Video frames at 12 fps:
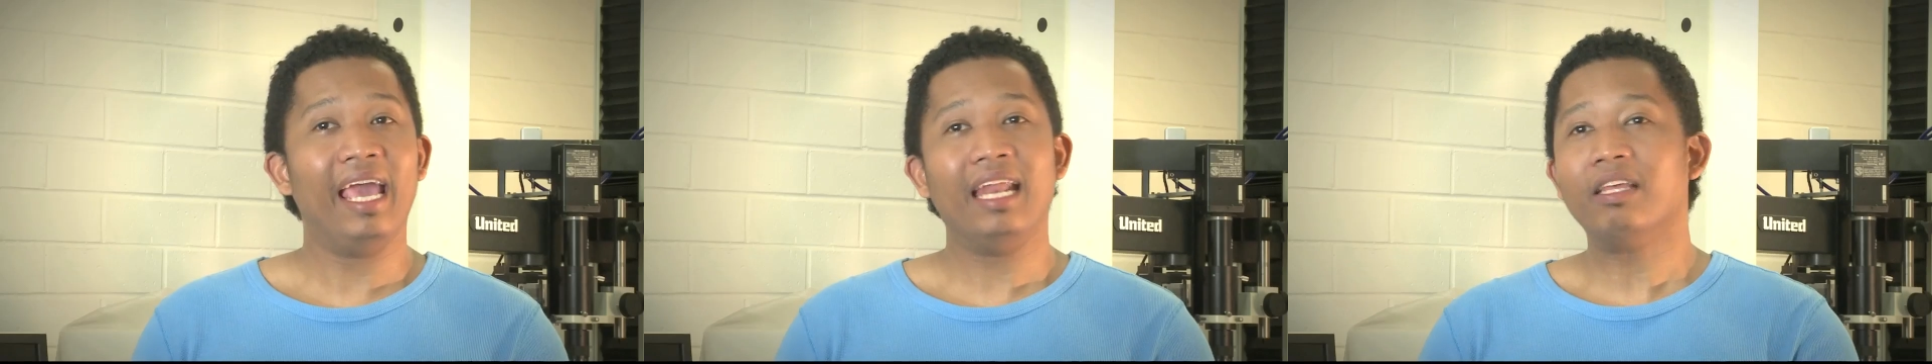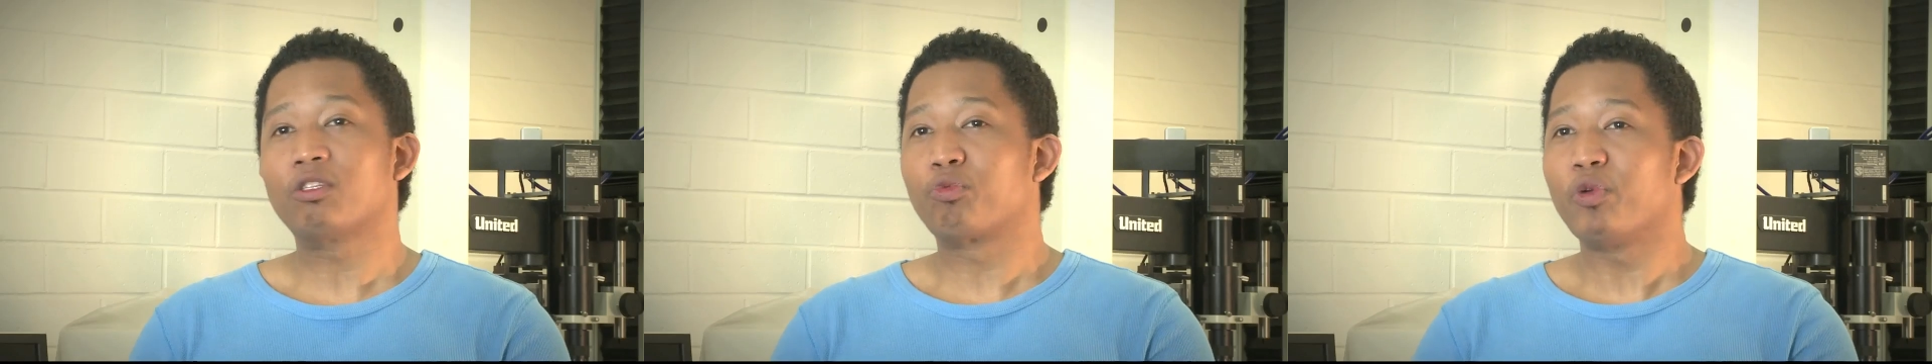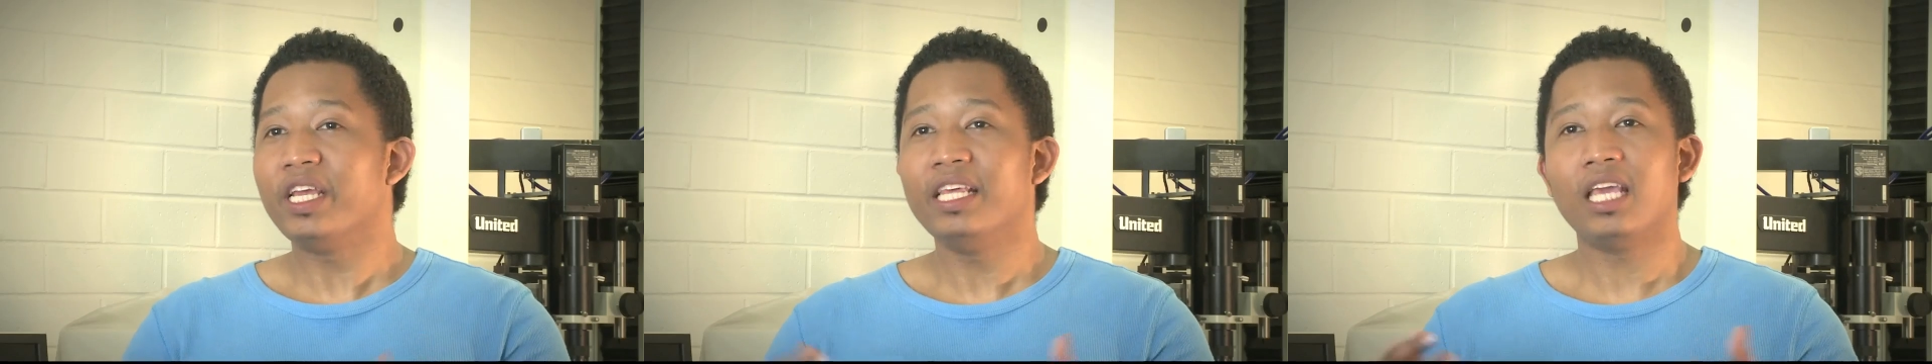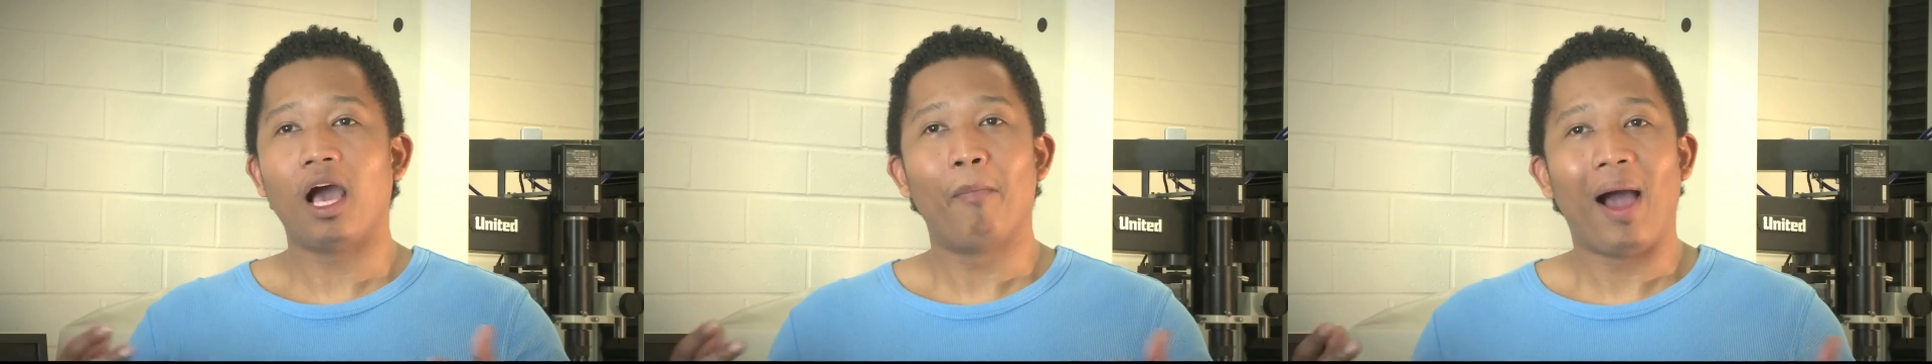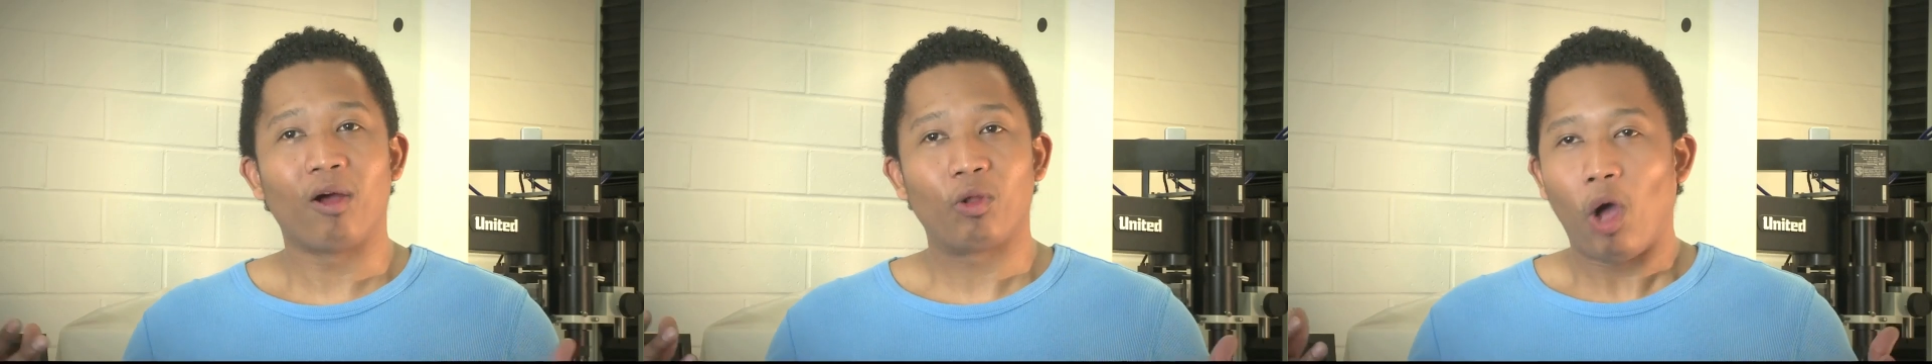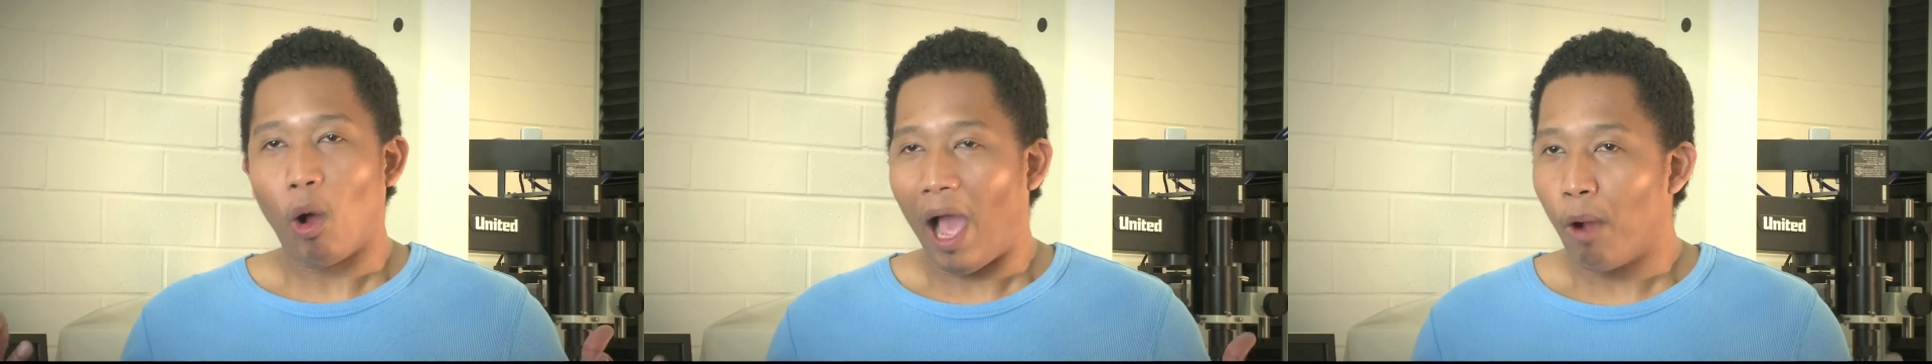And it's really
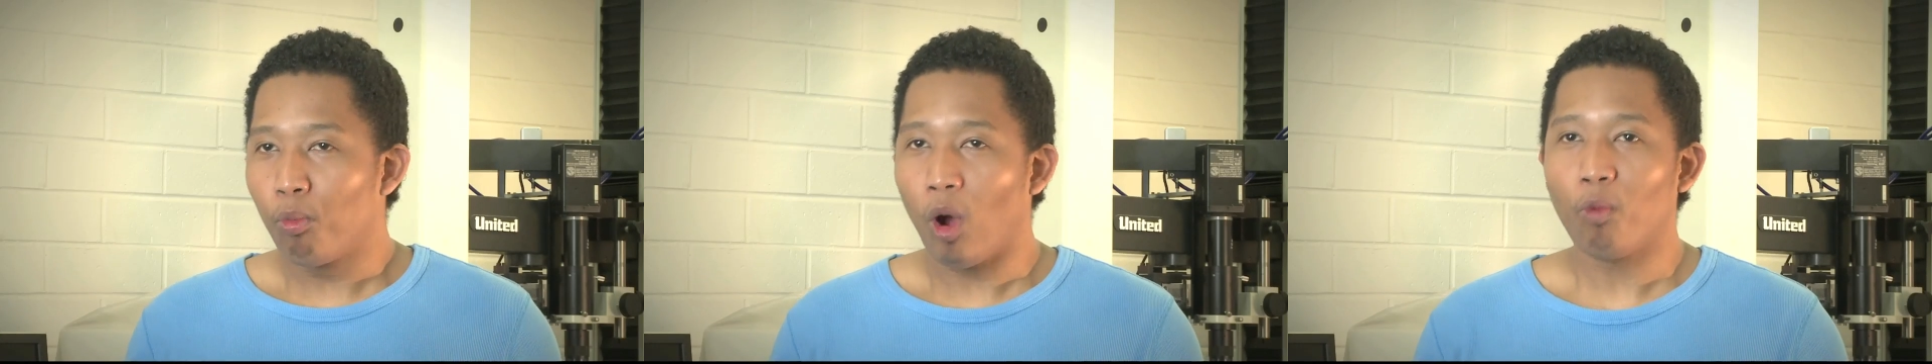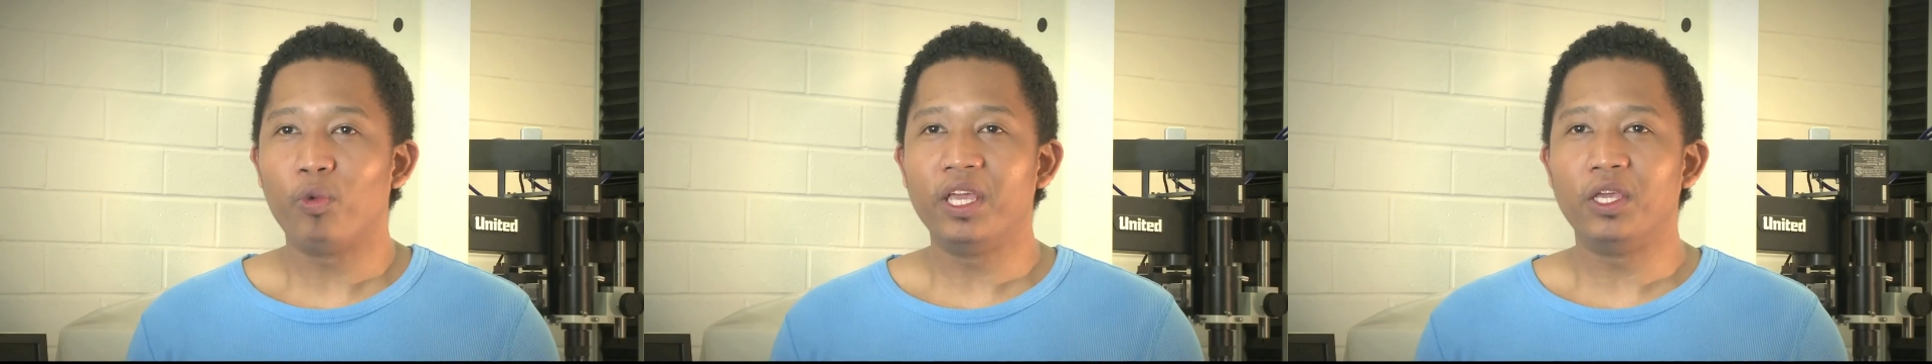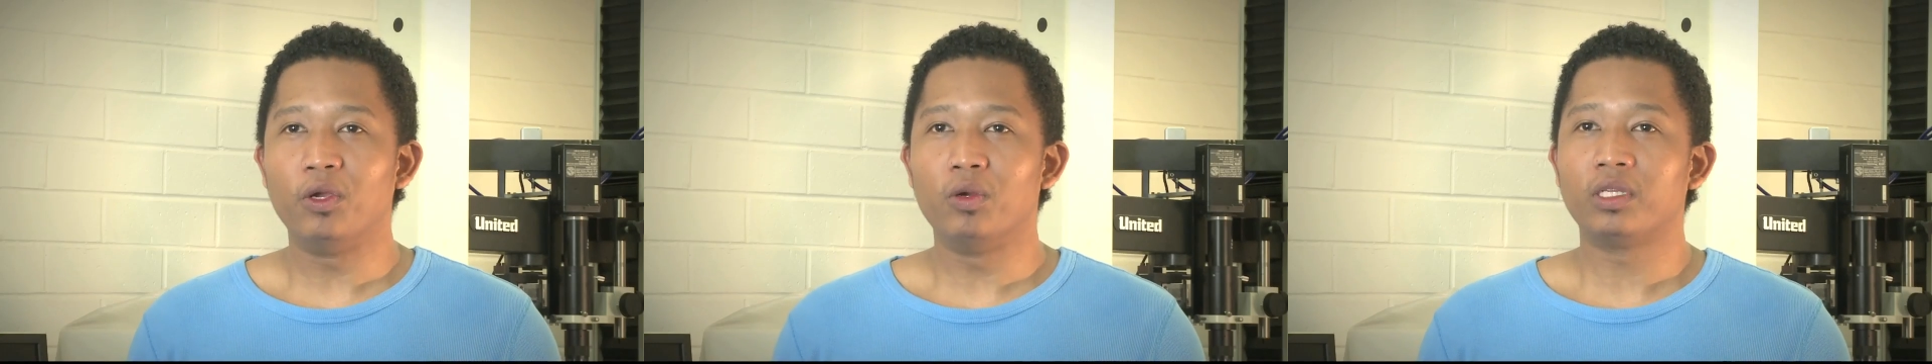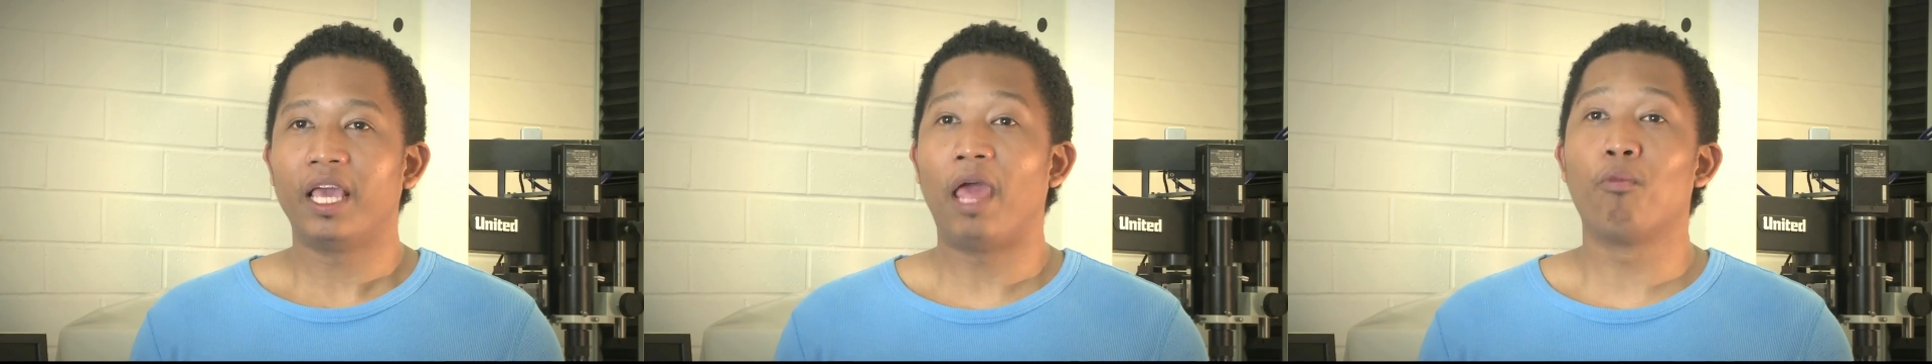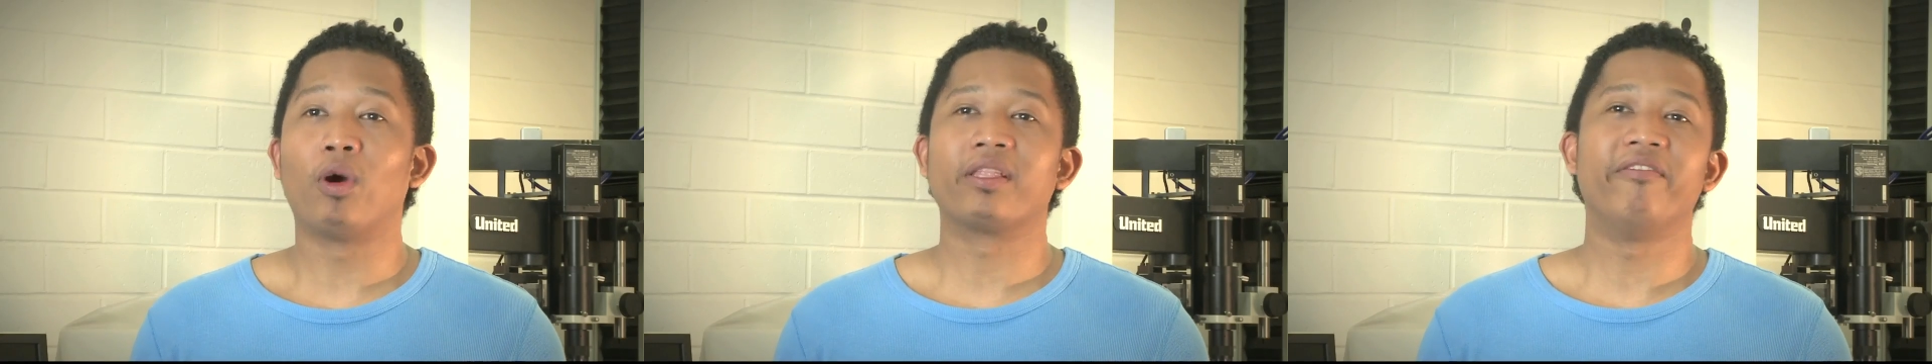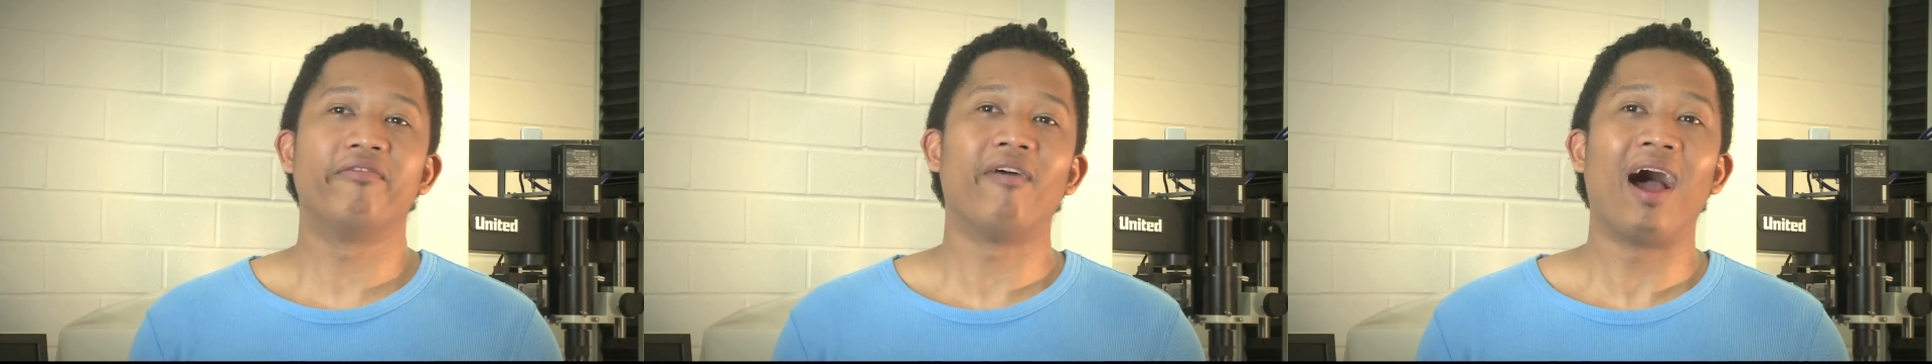about what we use and
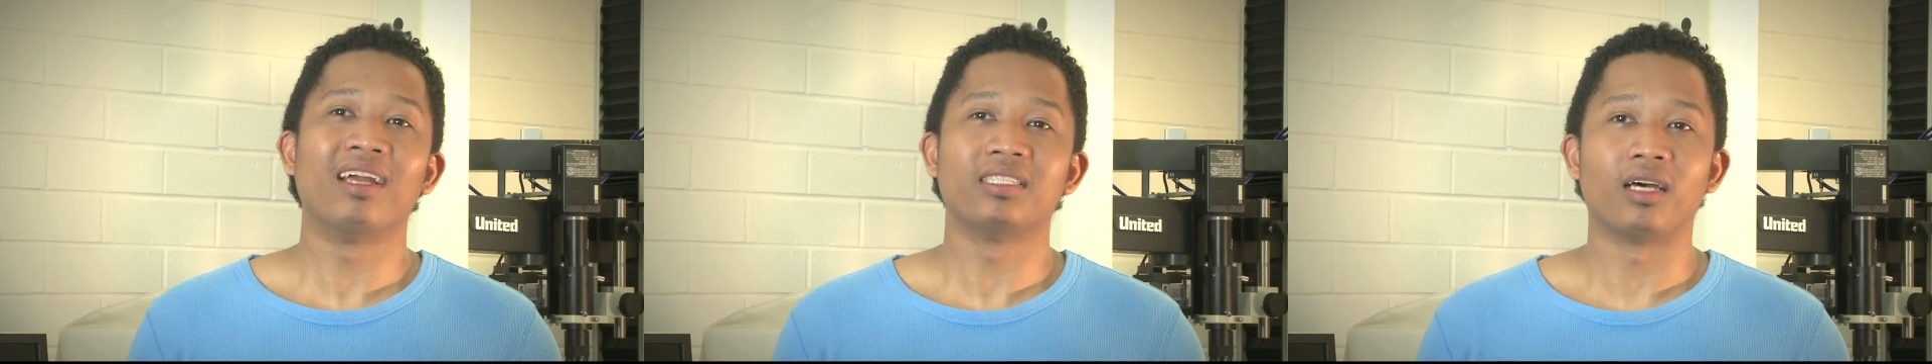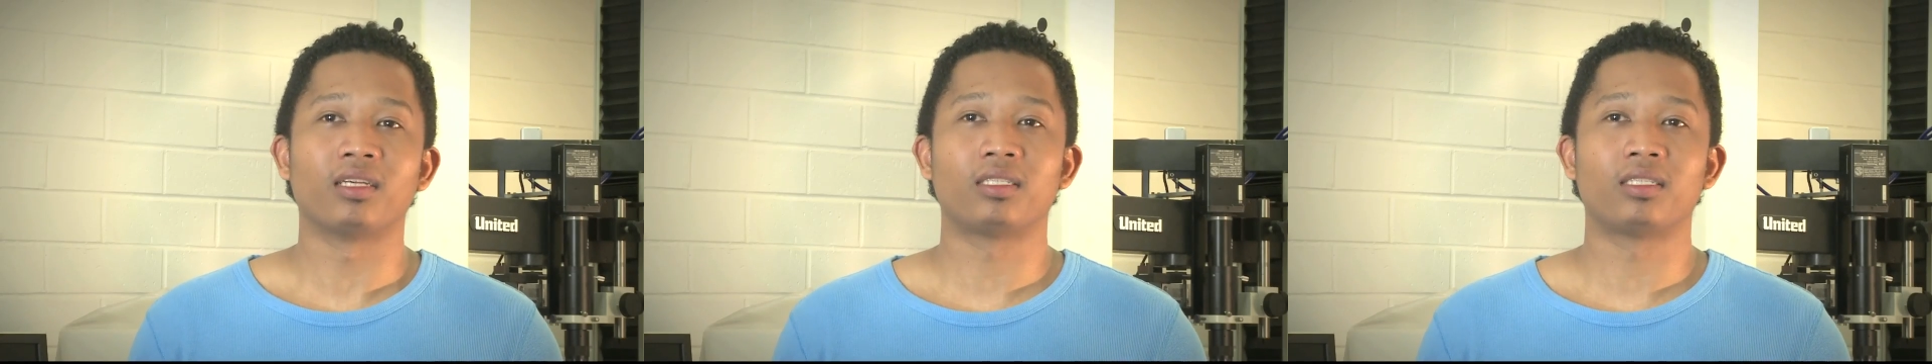what defines